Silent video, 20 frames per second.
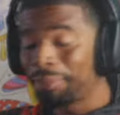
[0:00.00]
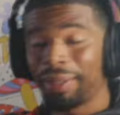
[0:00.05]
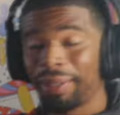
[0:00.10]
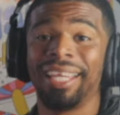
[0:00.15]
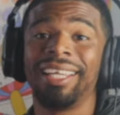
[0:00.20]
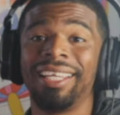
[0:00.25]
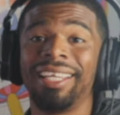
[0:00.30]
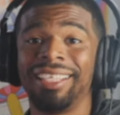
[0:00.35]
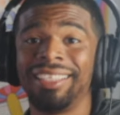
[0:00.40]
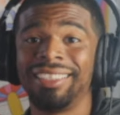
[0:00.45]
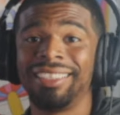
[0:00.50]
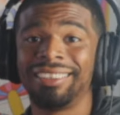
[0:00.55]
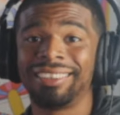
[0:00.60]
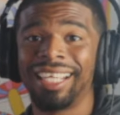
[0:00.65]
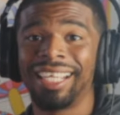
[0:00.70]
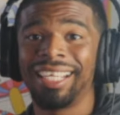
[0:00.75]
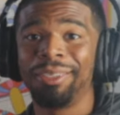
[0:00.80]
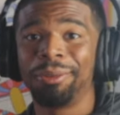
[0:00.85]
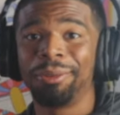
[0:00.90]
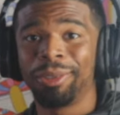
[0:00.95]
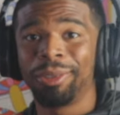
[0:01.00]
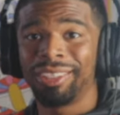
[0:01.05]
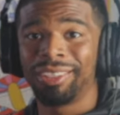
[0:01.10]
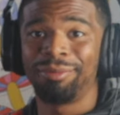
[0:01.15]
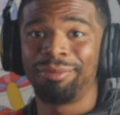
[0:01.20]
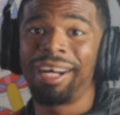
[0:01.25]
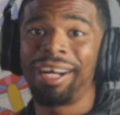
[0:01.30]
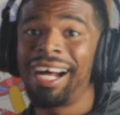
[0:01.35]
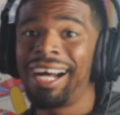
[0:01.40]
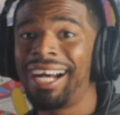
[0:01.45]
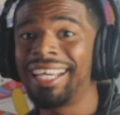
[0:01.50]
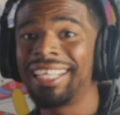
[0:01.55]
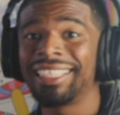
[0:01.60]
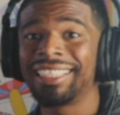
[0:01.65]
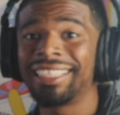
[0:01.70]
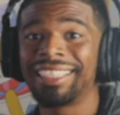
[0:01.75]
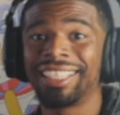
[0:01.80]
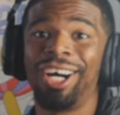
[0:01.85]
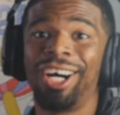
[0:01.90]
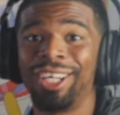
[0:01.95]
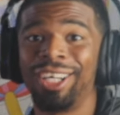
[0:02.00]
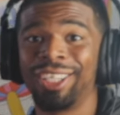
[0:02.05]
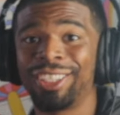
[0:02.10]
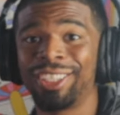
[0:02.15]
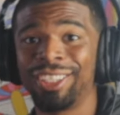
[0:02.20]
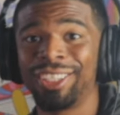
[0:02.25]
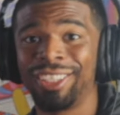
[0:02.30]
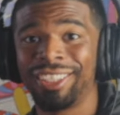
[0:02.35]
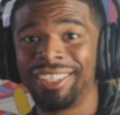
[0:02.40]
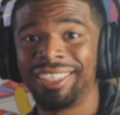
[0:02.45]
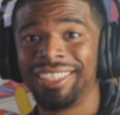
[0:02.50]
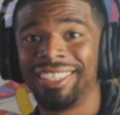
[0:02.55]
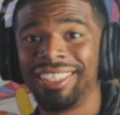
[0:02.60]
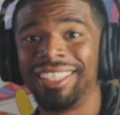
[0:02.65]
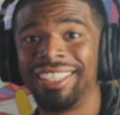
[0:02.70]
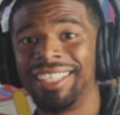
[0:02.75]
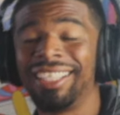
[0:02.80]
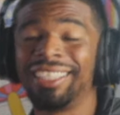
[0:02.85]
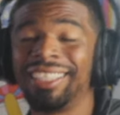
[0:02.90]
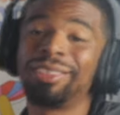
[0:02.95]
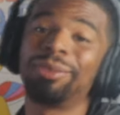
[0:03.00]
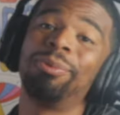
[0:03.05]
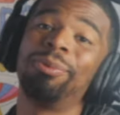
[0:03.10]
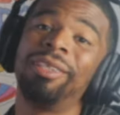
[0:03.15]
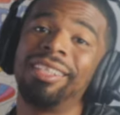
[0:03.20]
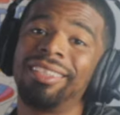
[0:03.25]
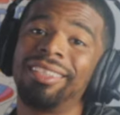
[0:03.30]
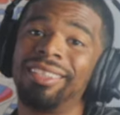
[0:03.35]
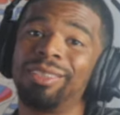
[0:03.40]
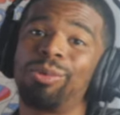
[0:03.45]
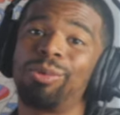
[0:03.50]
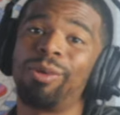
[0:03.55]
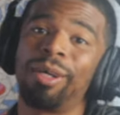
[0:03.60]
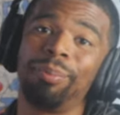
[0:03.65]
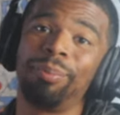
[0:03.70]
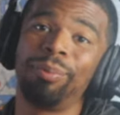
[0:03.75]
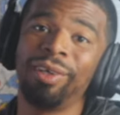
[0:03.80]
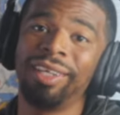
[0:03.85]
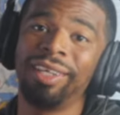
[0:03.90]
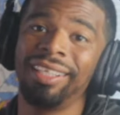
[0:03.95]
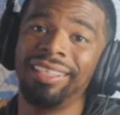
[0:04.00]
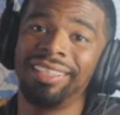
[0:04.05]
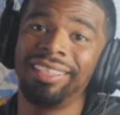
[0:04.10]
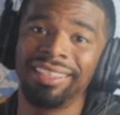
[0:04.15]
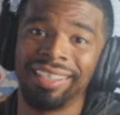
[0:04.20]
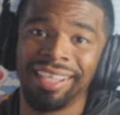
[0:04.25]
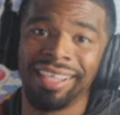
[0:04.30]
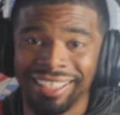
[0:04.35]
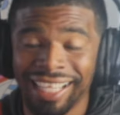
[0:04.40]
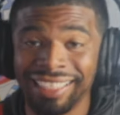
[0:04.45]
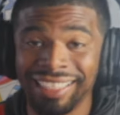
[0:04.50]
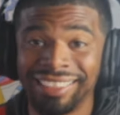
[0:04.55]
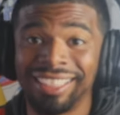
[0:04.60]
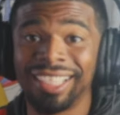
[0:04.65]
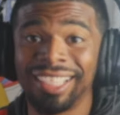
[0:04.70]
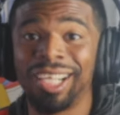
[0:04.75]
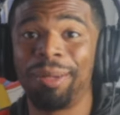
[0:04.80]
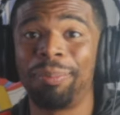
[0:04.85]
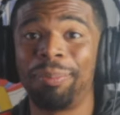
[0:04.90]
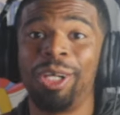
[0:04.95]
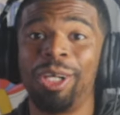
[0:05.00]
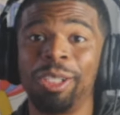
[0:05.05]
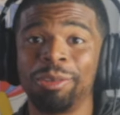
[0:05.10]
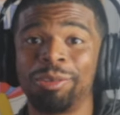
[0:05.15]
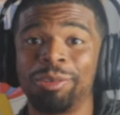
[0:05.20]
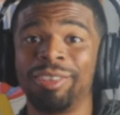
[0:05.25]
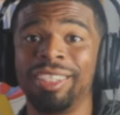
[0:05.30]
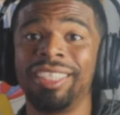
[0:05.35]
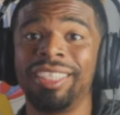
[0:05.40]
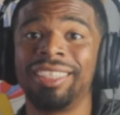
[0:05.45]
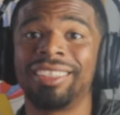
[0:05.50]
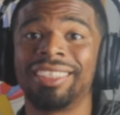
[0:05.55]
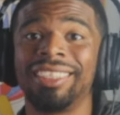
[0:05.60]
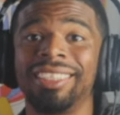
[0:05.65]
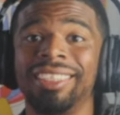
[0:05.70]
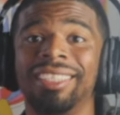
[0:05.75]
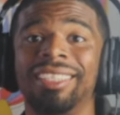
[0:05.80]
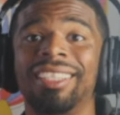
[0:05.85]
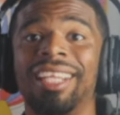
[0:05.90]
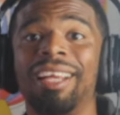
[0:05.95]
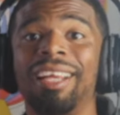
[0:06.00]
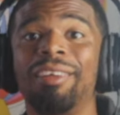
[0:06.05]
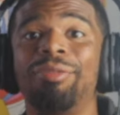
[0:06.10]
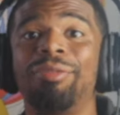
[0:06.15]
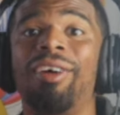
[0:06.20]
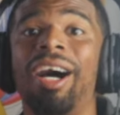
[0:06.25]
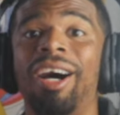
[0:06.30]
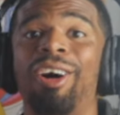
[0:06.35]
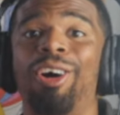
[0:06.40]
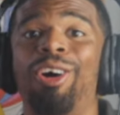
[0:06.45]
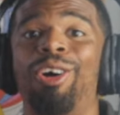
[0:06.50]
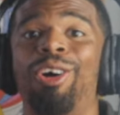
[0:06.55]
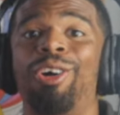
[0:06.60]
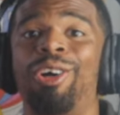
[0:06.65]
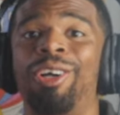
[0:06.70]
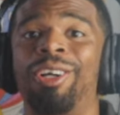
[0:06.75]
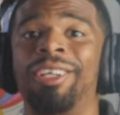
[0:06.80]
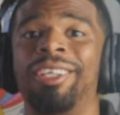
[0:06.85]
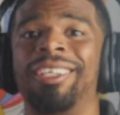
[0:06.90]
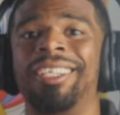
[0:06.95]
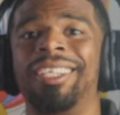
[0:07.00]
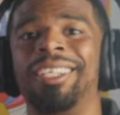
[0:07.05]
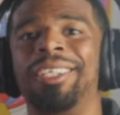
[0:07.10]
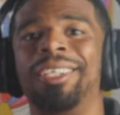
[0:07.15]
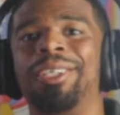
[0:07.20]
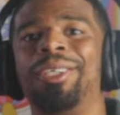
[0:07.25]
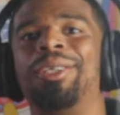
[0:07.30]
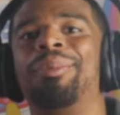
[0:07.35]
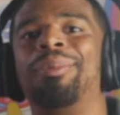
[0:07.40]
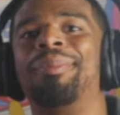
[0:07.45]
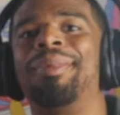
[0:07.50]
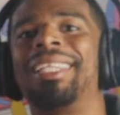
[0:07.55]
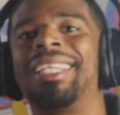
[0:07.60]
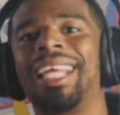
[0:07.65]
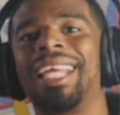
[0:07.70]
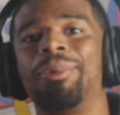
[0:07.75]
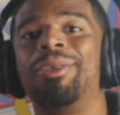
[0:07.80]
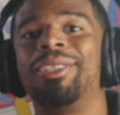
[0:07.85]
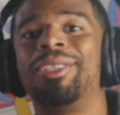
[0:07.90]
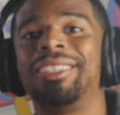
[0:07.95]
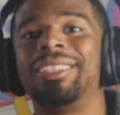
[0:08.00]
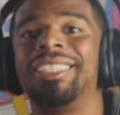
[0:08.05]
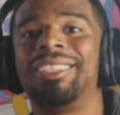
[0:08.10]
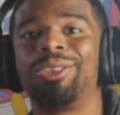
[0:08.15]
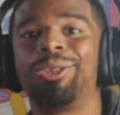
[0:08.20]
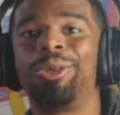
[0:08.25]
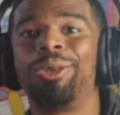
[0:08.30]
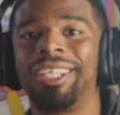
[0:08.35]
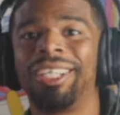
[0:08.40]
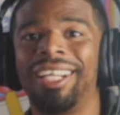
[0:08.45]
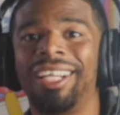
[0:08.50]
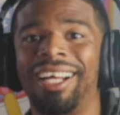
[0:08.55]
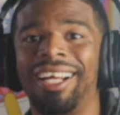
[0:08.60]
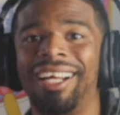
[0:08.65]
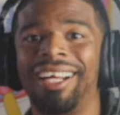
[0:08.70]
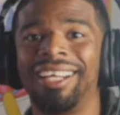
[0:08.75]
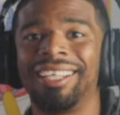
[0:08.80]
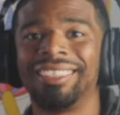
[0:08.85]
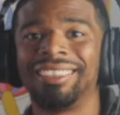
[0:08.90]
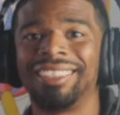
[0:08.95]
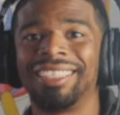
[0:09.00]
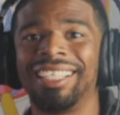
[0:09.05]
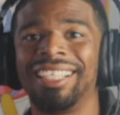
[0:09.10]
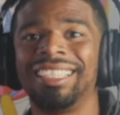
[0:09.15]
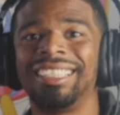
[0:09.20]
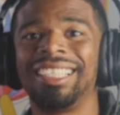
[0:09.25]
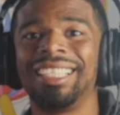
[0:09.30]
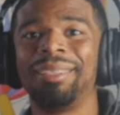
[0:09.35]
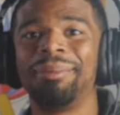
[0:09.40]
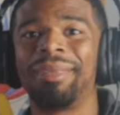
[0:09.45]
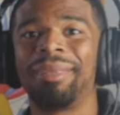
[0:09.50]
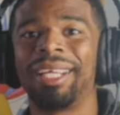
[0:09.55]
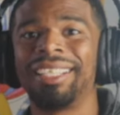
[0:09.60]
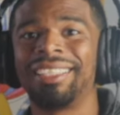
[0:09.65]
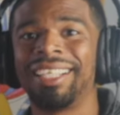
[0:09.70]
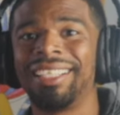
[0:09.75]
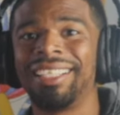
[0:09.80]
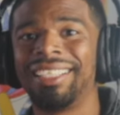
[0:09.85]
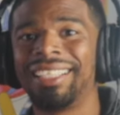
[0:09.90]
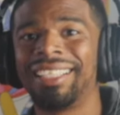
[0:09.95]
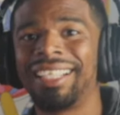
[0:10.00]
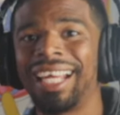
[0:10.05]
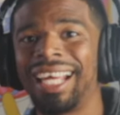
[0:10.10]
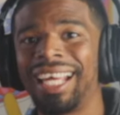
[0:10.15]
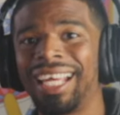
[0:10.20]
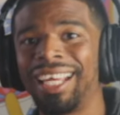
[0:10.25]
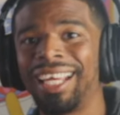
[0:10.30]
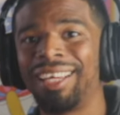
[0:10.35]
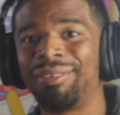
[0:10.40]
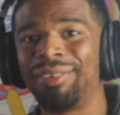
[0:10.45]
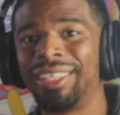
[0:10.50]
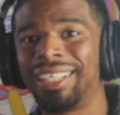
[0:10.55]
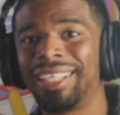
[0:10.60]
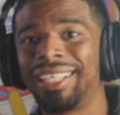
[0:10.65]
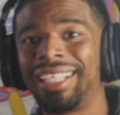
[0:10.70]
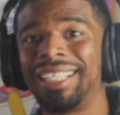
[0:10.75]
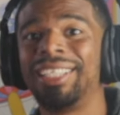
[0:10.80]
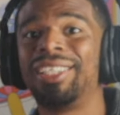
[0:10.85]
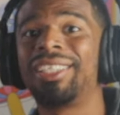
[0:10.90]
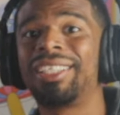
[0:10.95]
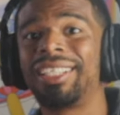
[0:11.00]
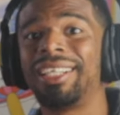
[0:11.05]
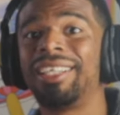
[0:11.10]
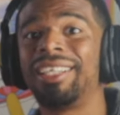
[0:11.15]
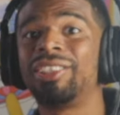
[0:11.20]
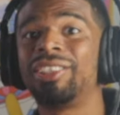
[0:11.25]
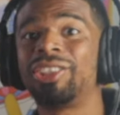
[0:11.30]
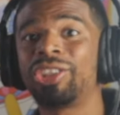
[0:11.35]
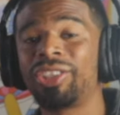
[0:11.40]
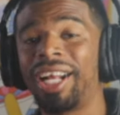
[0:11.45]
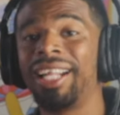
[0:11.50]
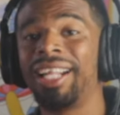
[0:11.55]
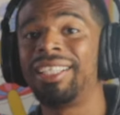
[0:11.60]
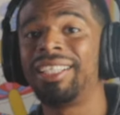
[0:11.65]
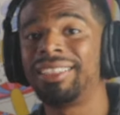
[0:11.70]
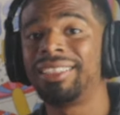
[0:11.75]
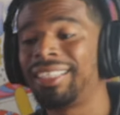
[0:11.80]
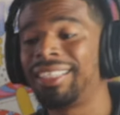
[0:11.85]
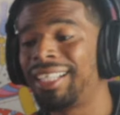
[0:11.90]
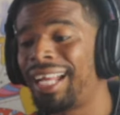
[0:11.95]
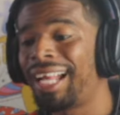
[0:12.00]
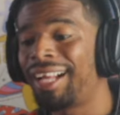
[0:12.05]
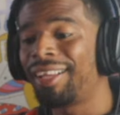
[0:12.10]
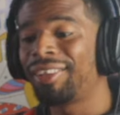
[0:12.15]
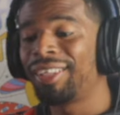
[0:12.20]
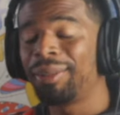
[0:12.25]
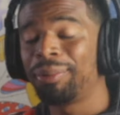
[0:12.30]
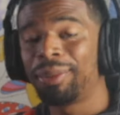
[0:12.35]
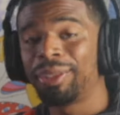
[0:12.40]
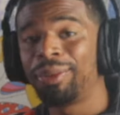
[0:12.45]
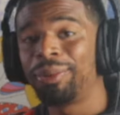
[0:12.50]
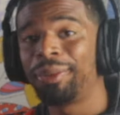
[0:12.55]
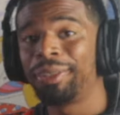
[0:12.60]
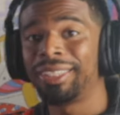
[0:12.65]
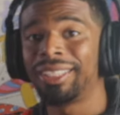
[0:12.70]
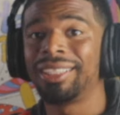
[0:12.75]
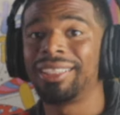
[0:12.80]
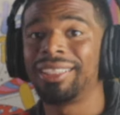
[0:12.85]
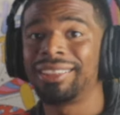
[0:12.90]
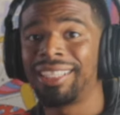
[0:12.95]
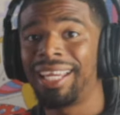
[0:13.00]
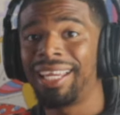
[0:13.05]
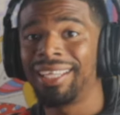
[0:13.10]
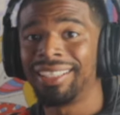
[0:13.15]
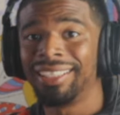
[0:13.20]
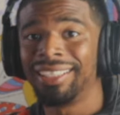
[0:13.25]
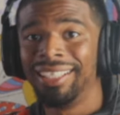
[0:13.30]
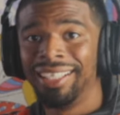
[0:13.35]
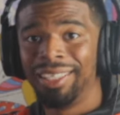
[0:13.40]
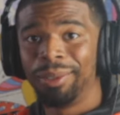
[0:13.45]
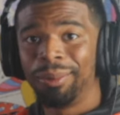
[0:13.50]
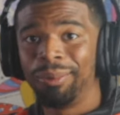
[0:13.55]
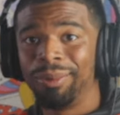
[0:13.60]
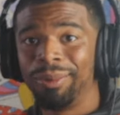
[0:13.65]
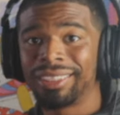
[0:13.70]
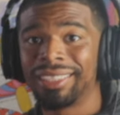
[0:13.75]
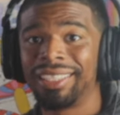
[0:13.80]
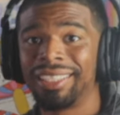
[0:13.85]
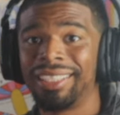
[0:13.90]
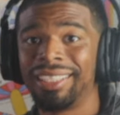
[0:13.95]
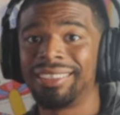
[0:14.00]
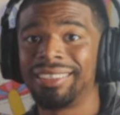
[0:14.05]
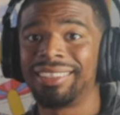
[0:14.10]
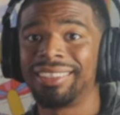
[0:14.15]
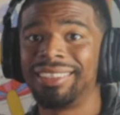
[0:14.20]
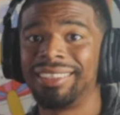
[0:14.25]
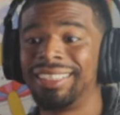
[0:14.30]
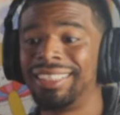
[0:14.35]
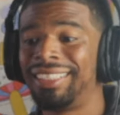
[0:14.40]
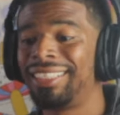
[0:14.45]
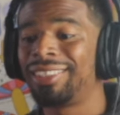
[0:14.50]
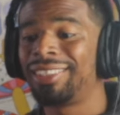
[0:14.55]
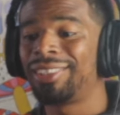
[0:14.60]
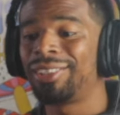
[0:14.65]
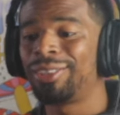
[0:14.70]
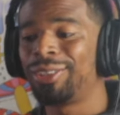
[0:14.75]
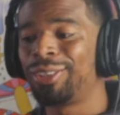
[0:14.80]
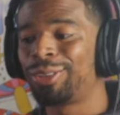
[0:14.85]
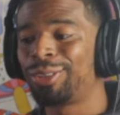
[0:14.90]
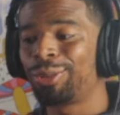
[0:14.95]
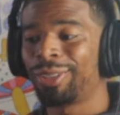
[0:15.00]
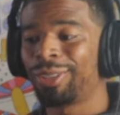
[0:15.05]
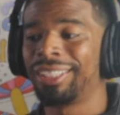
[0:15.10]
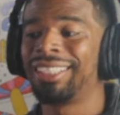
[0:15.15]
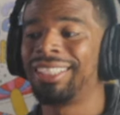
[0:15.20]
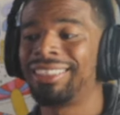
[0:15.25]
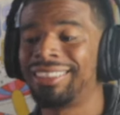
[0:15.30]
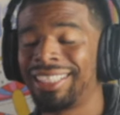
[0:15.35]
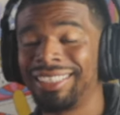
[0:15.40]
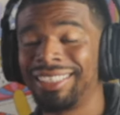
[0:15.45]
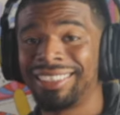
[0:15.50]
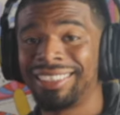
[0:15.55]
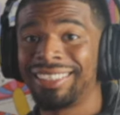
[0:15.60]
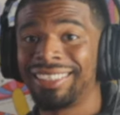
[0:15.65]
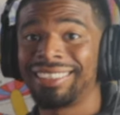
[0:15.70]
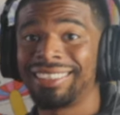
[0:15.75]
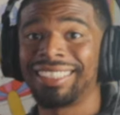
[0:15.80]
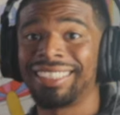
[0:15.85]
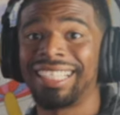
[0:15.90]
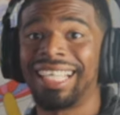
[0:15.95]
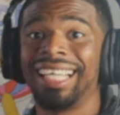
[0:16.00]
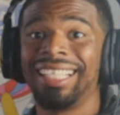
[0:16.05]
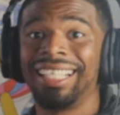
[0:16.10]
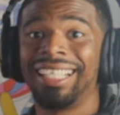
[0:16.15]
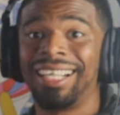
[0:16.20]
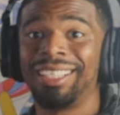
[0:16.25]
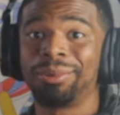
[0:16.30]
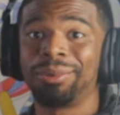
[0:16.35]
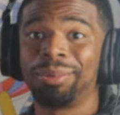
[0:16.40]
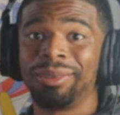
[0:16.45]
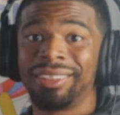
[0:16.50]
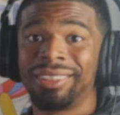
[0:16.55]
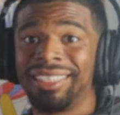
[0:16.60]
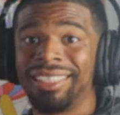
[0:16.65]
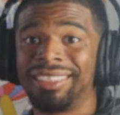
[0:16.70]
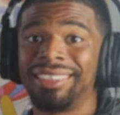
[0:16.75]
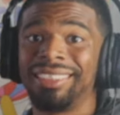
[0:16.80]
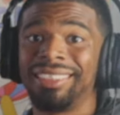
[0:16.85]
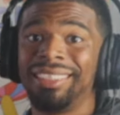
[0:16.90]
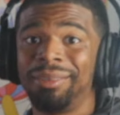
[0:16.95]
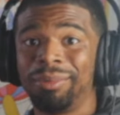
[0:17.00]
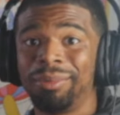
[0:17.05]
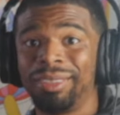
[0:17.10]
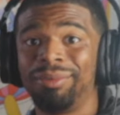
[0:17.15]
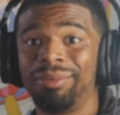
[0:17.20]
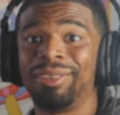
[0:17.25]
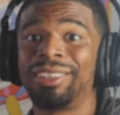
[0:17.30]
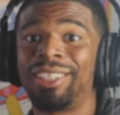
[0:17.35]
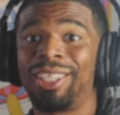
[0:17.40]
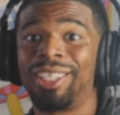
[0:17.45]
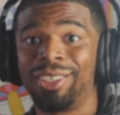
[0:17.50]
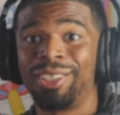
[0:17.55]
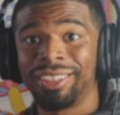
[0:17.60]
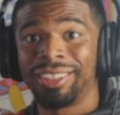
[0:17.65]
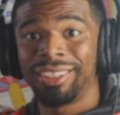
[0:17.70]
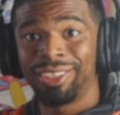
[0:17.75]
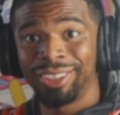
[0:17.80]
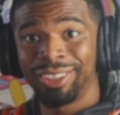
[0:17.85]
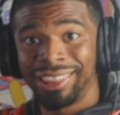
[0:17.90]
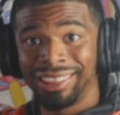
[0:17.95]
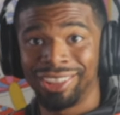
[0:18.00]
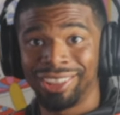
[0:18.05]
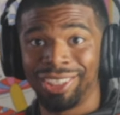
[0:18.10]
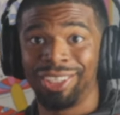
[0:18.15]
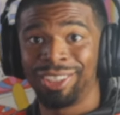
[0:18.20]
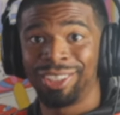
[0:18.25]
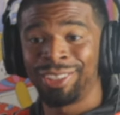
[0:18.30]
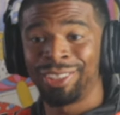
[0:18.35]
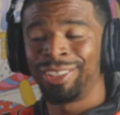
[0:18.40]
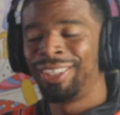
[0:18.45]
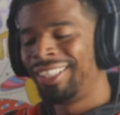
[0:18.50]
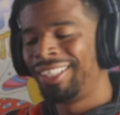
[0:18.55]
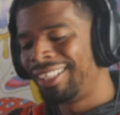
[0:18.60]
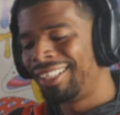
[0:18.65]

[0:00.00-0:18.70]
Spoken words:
page. They were divide, conquer, let's win this. While Britain, they took up arms fiercely, they fought hard, but they were disorganized. It seemed like they didn't have a clear-cut strategy in how they were going to attack, which led to the disorganization, led to chaos, which led to them even turning on each other,